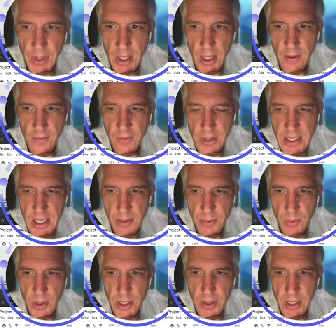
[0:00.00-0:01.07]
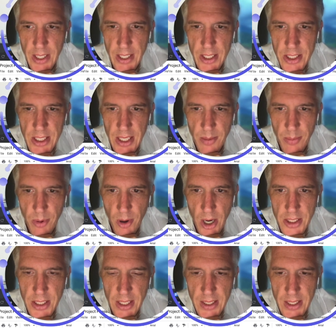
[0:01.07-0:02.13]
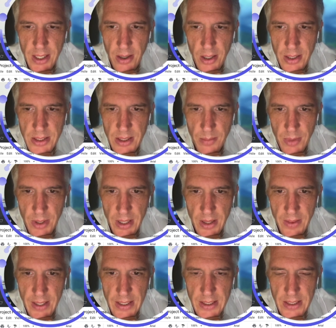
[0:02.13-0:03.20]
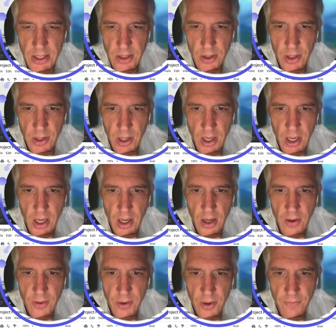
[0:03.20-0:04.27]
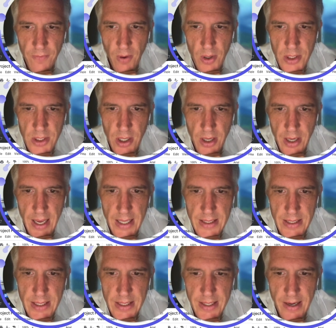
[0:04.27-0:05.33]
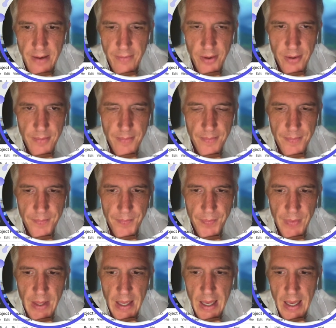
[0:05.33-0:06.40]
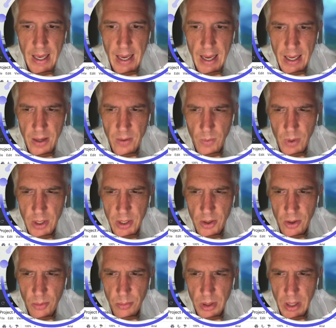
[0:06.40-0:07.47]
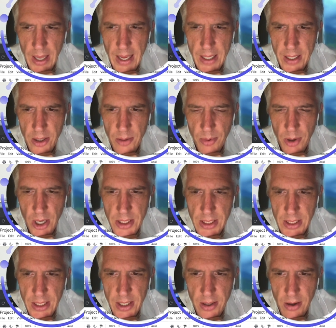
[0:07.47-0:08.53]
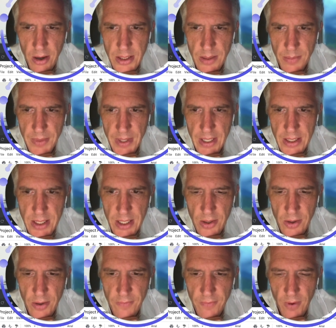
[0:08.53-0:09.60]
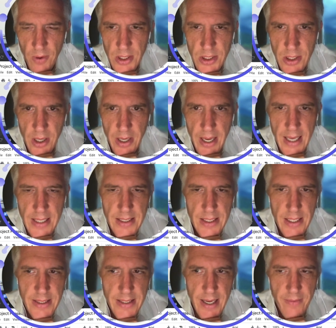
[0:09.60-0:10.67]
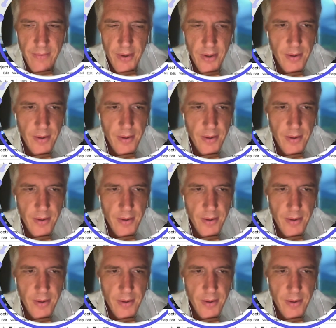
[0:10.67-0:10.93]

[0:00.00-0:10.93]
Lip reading: For example, when you initiate a project, here are some of the things that you could focus on as an endeavor. And when you're planning your project, here are some things that you can focus on as an endeavor.